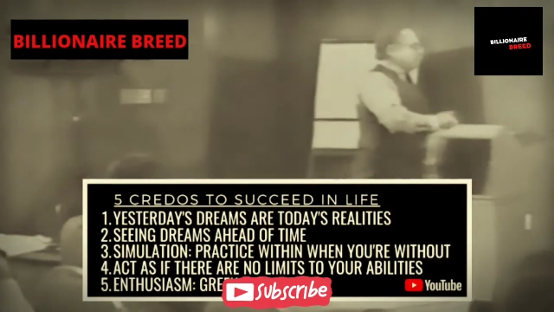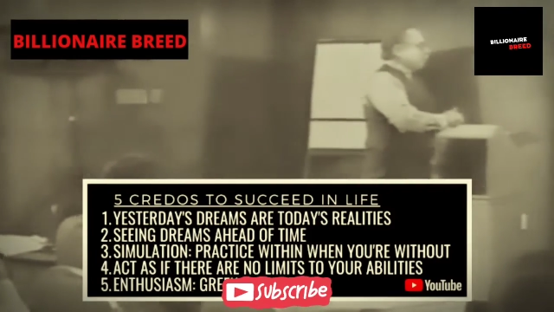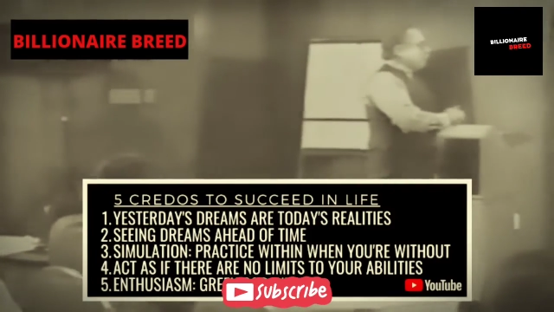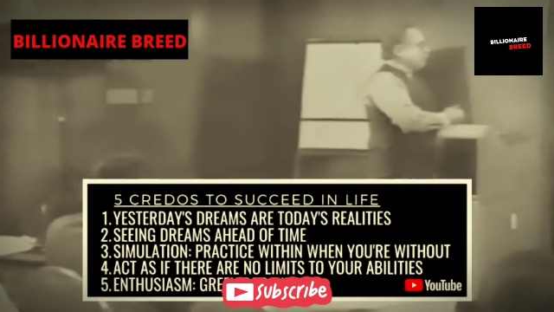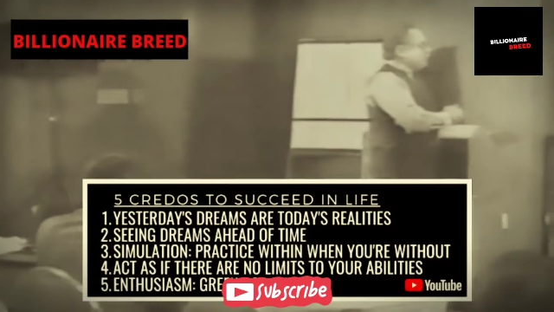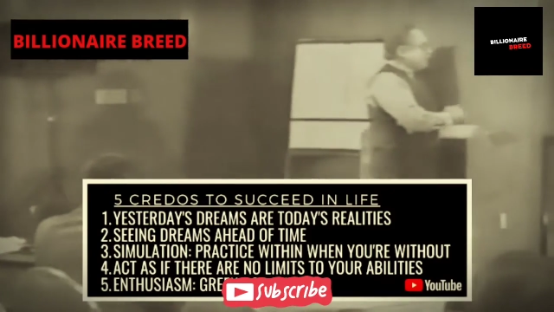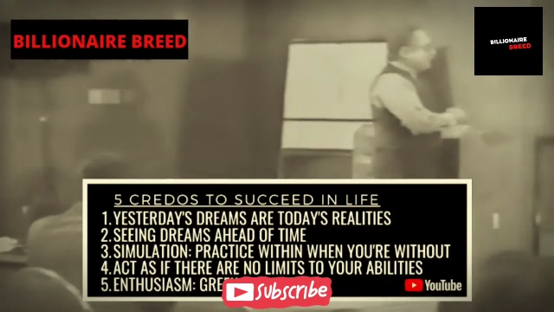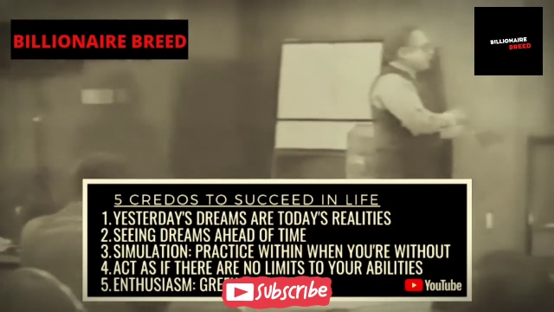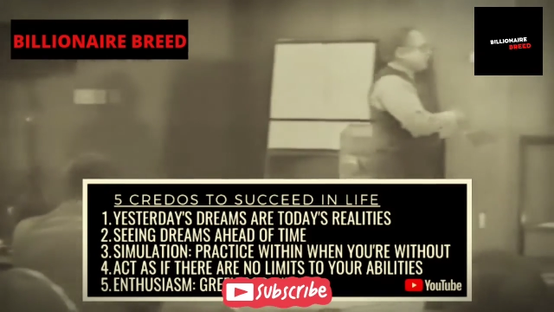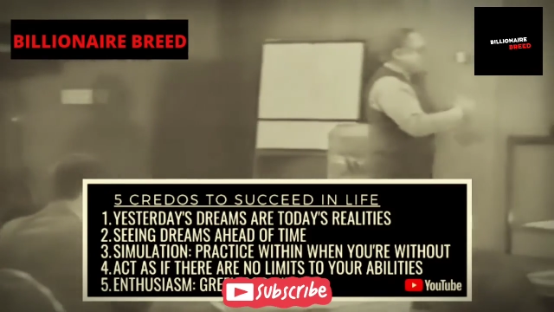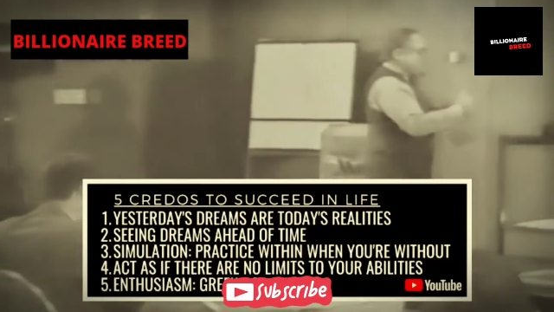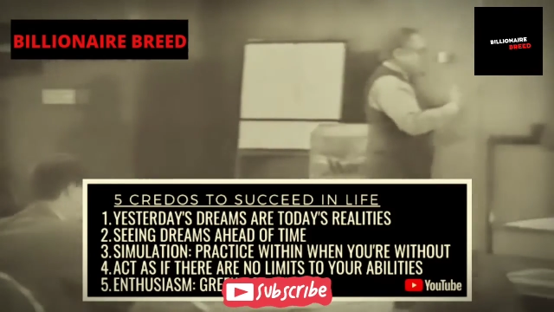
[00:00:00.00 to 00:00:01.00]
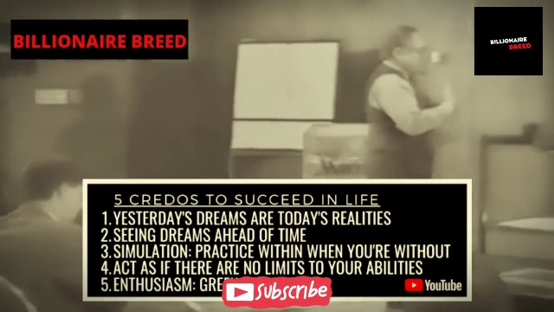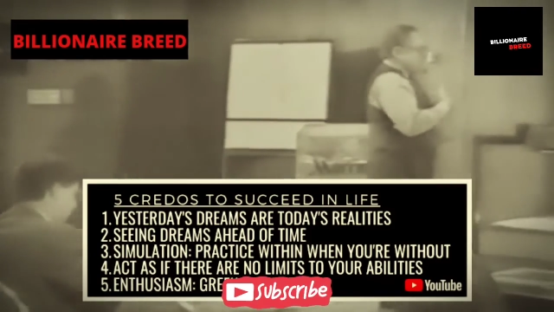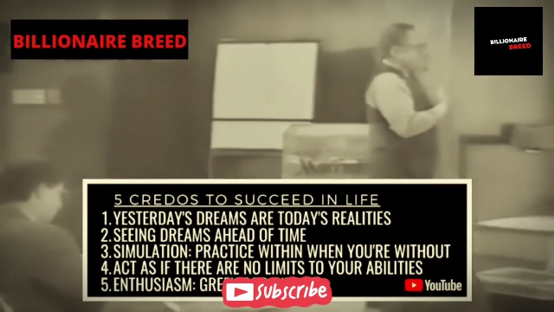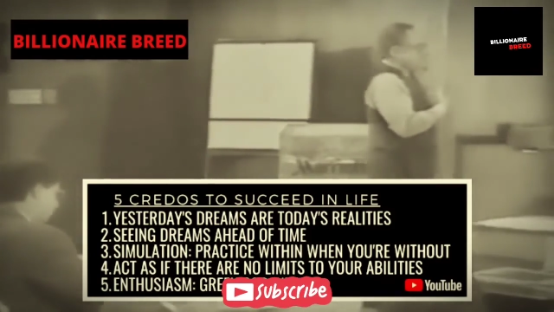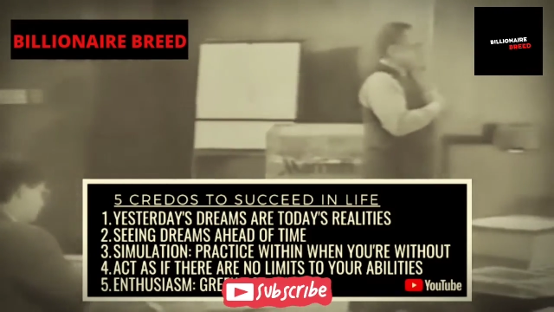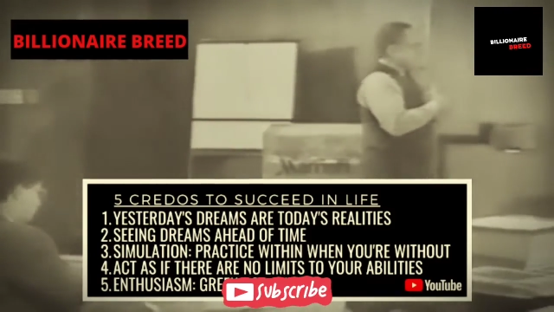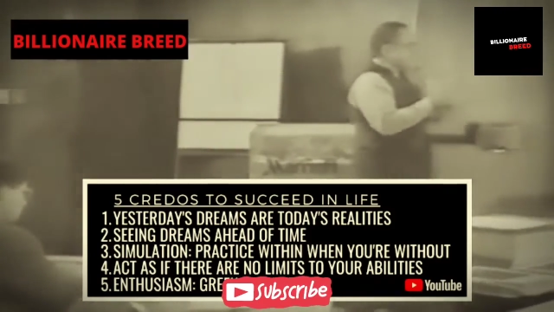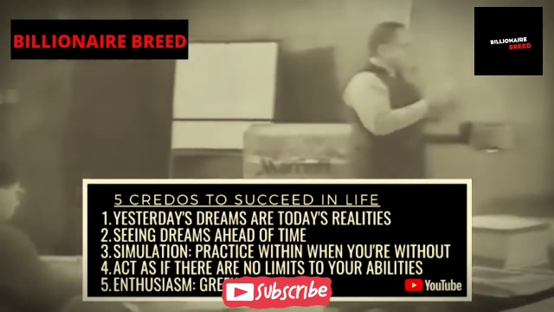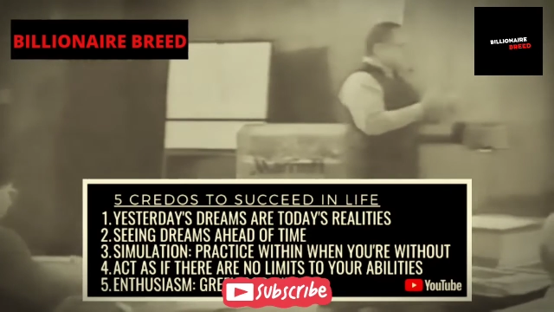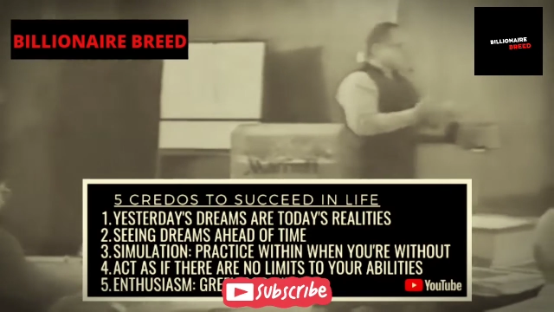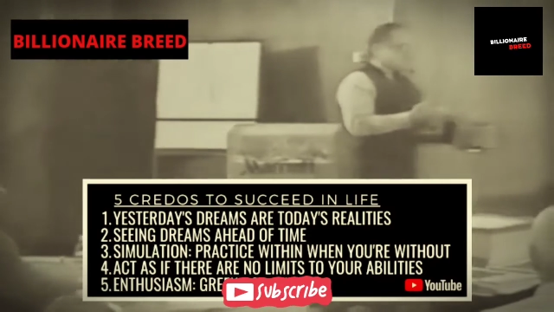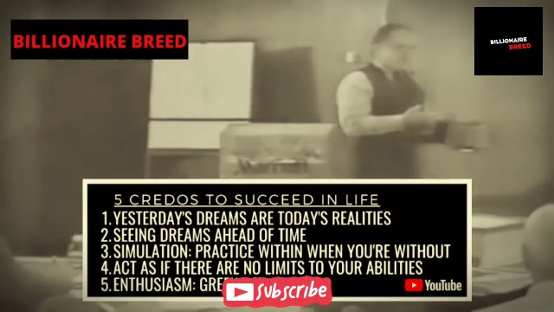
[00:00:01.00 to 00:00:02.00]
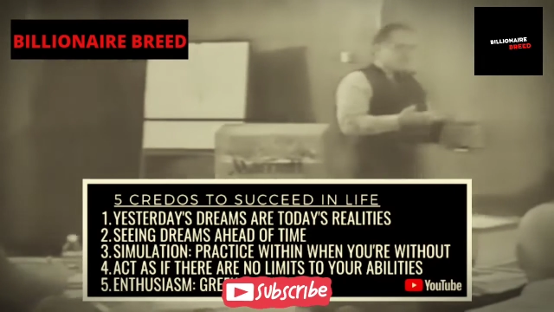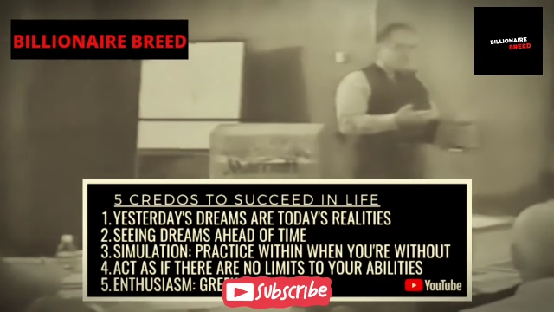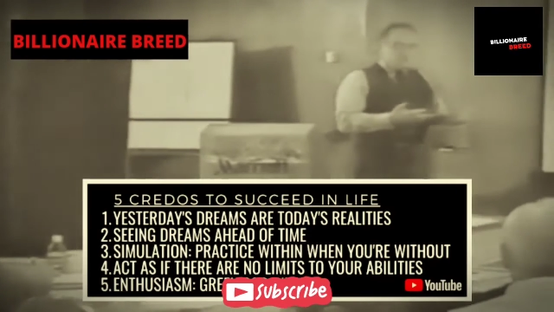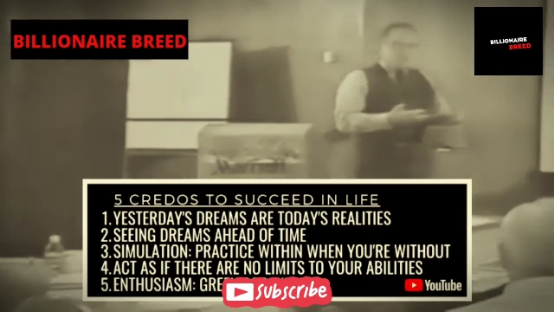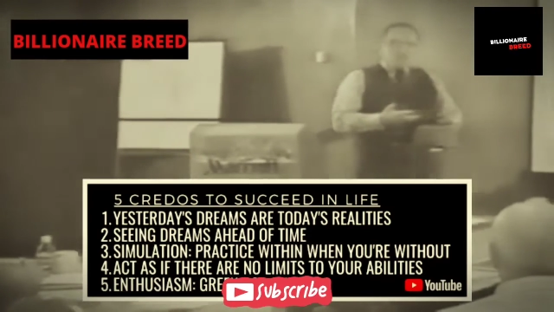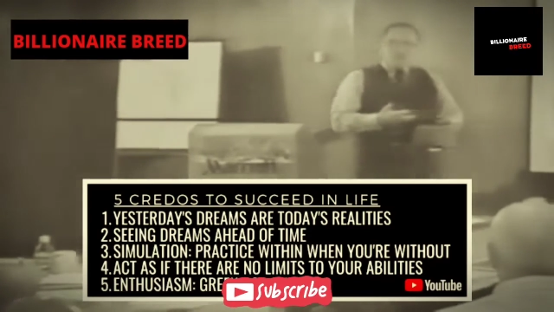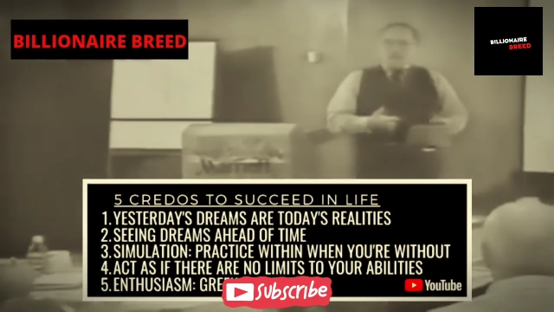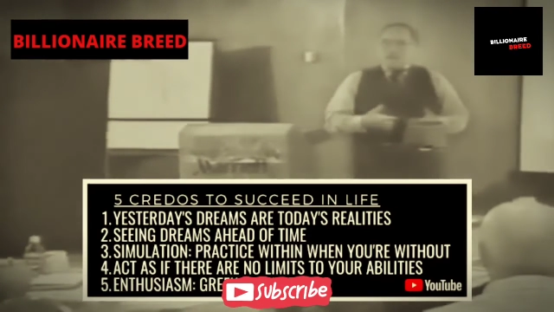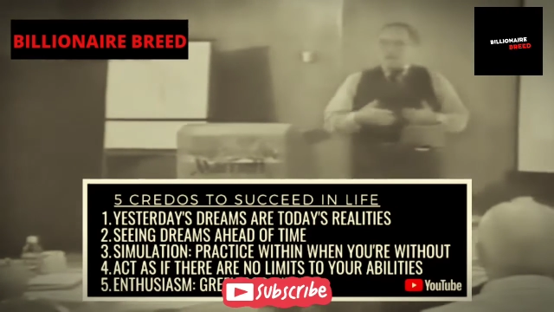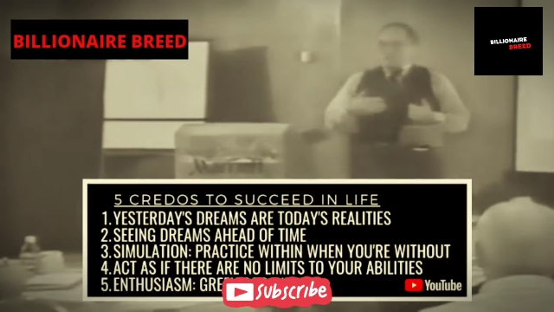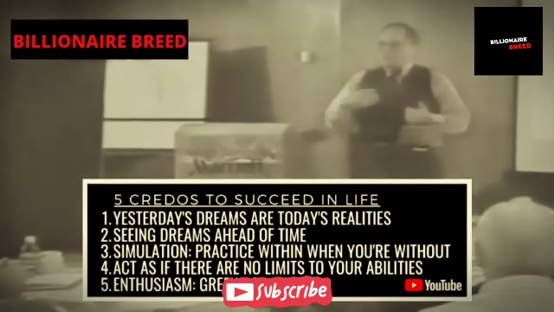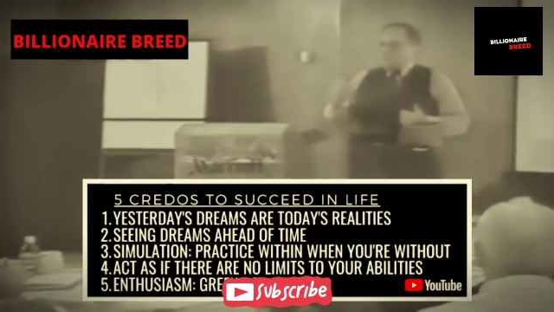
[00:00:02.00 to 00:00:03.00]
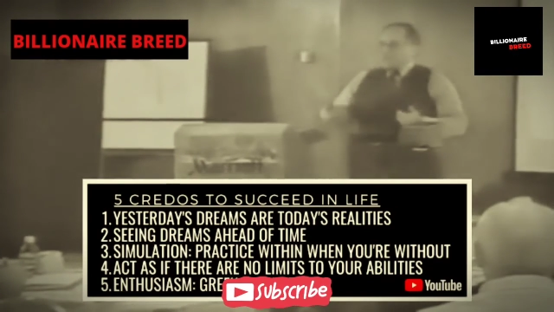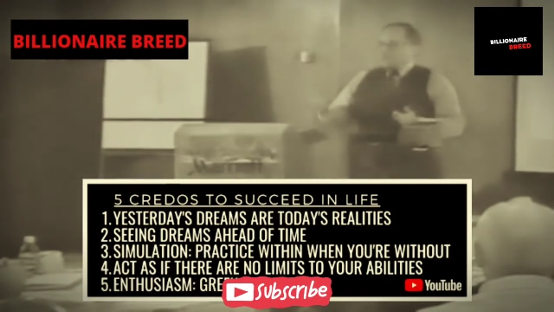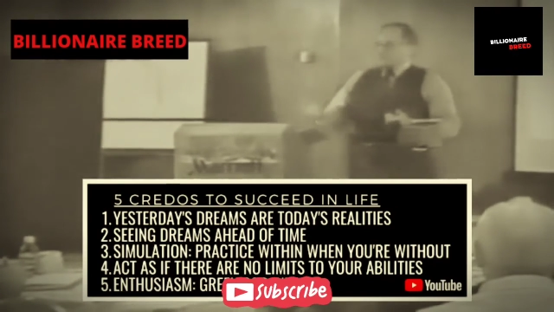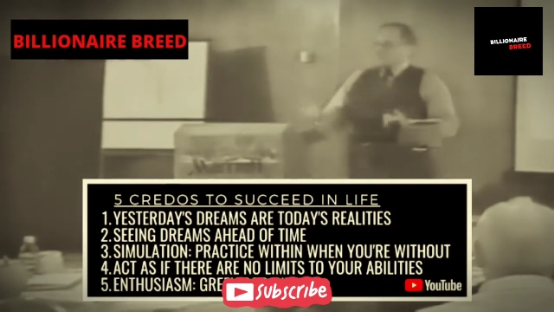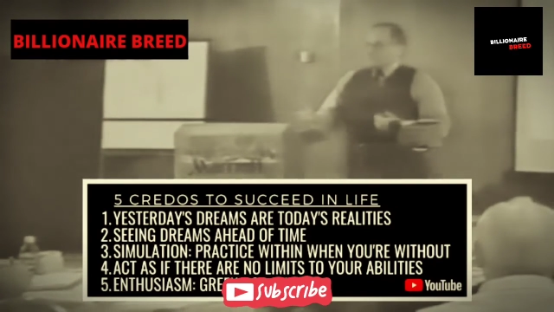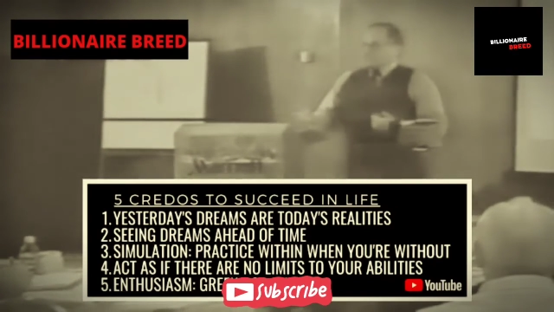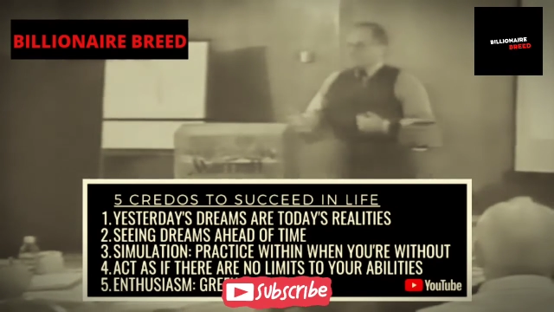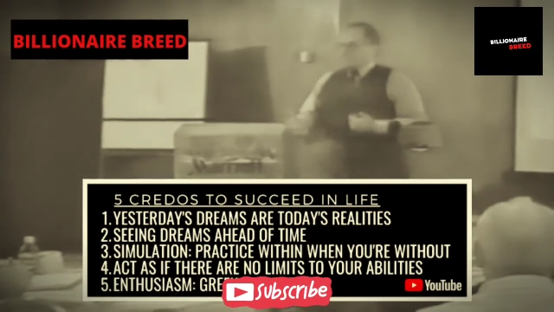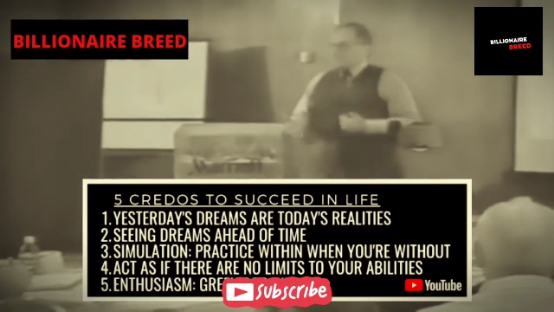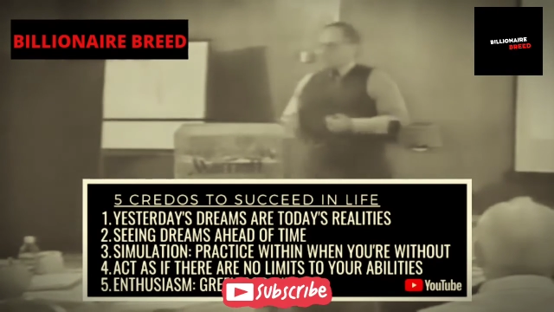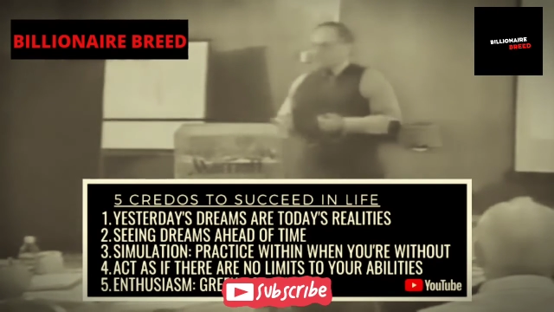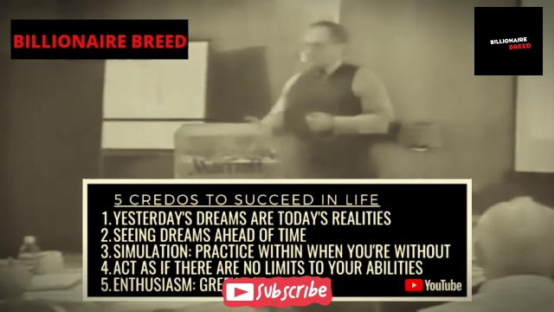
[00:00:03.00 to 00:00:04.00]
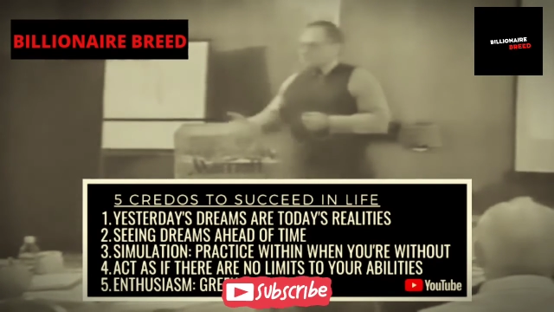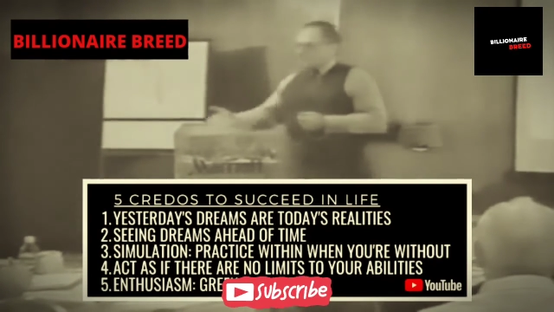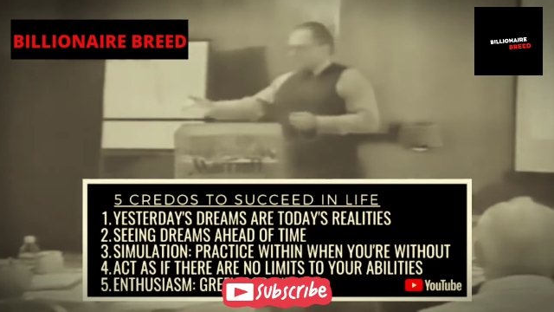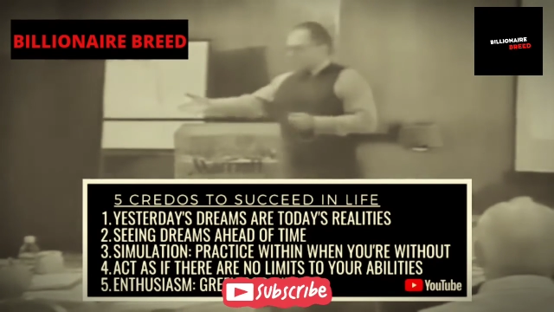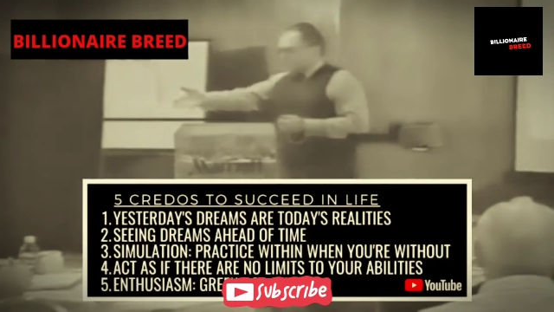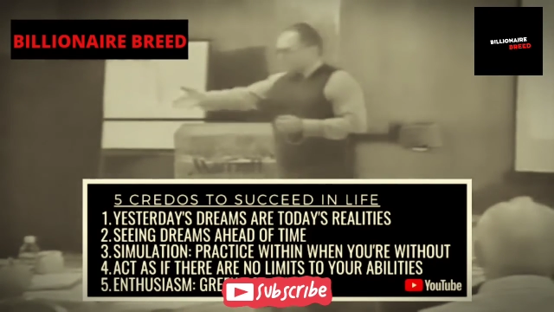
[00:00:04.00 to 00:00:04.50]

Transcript: (no speaker visible)